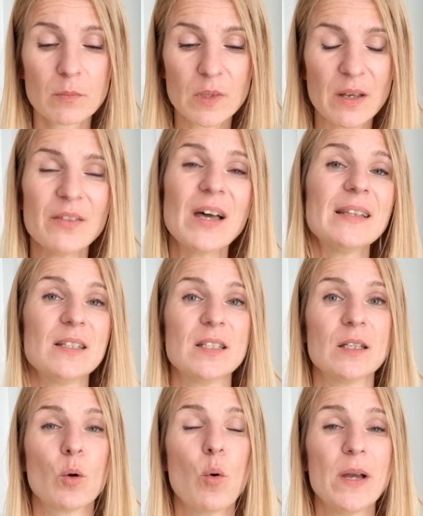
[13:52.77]
that is
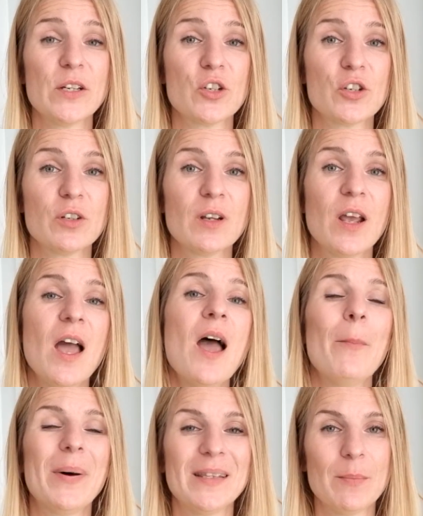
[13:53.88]
in question.
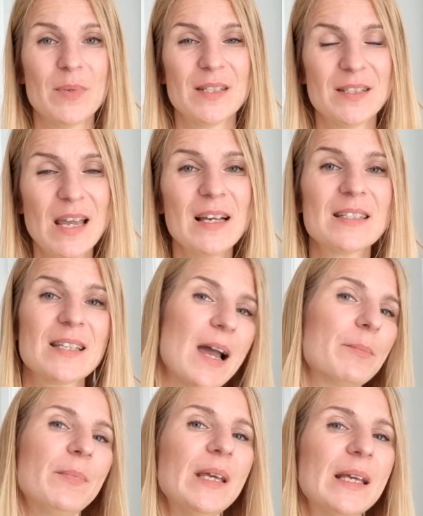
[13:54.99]
But the mistakes I
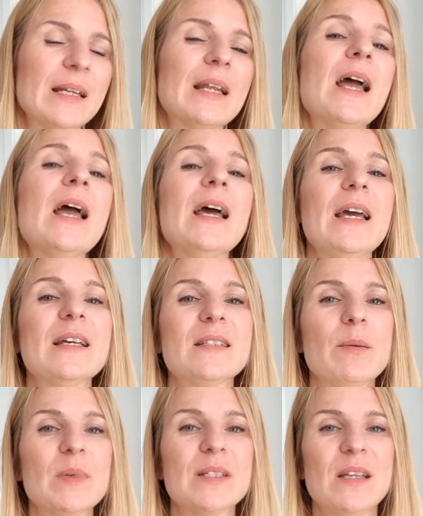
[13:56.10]
mean is the
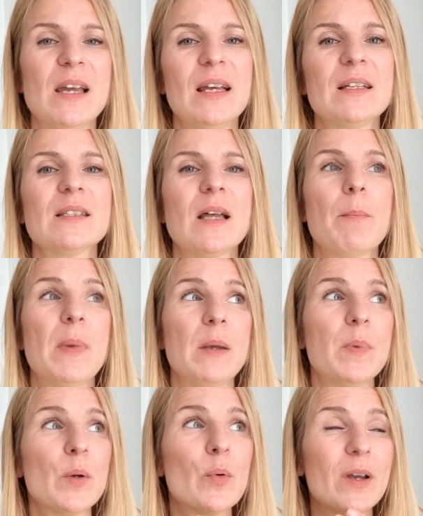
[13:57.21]
mistakes that
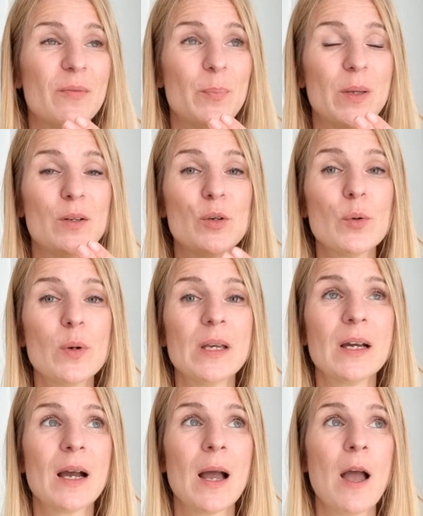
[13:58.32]
maybe we've been
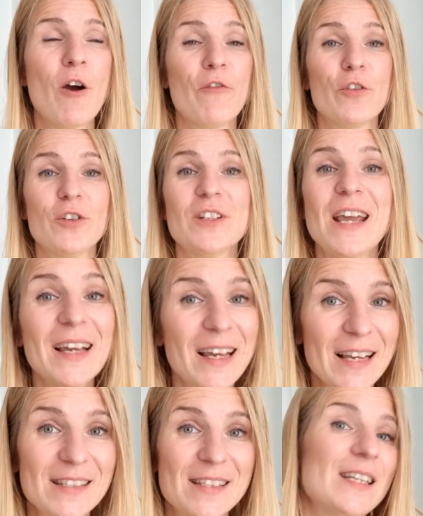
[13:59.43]
doing for
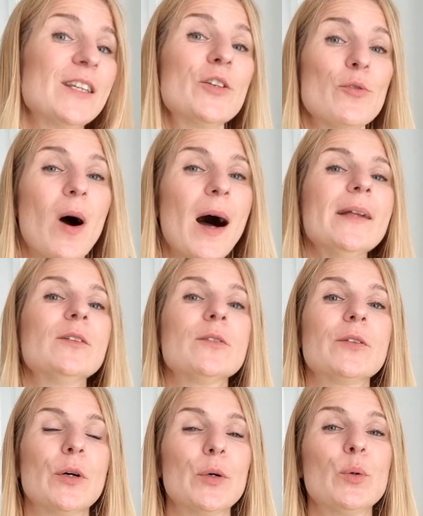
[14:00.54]
decades into
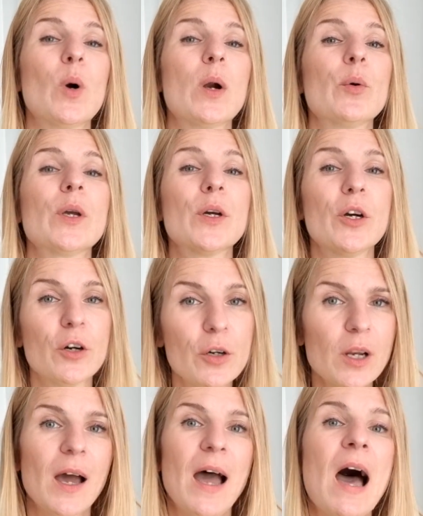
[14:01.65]
adulthood where we could
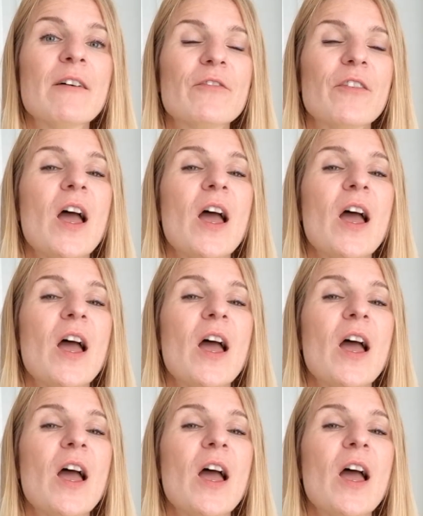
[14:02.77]
have